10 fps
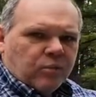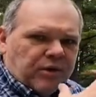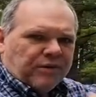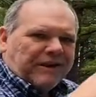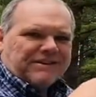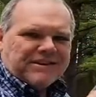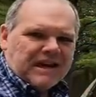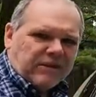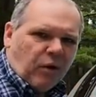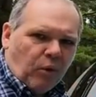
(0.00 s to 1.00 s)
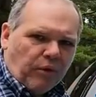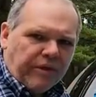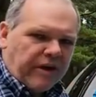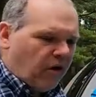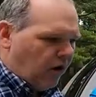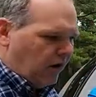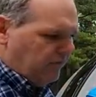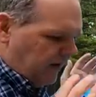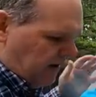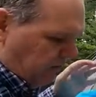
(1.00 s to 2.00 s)
We don't have to take the whole thing
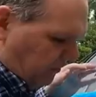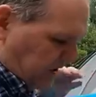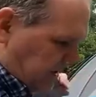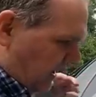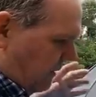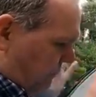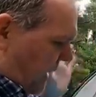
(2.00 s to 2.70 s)
off every time.